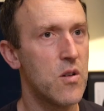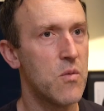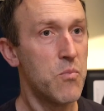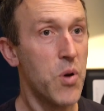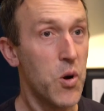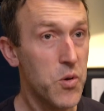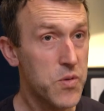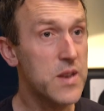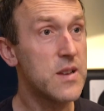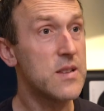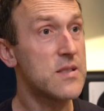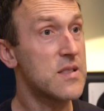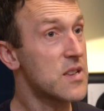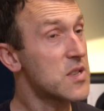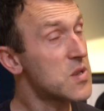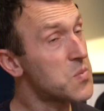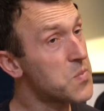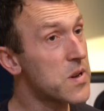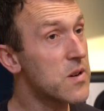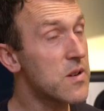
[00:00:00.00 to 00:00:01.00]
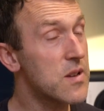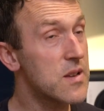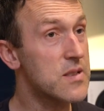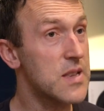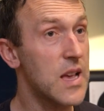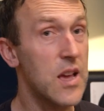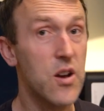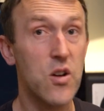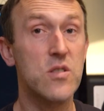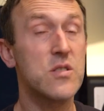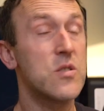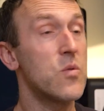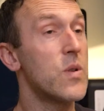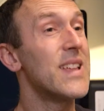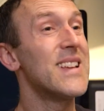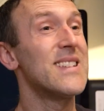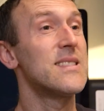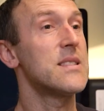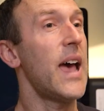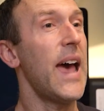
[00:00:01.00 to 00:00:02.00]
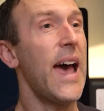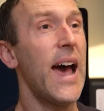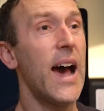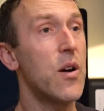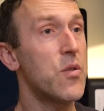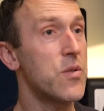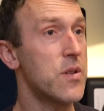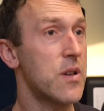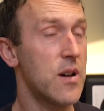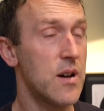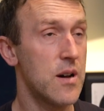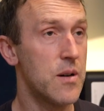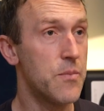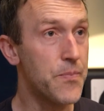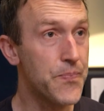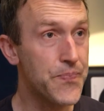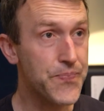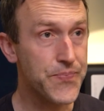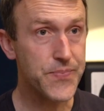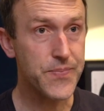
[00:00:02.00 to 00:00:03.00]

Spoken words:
both in its experience and also in its outcome.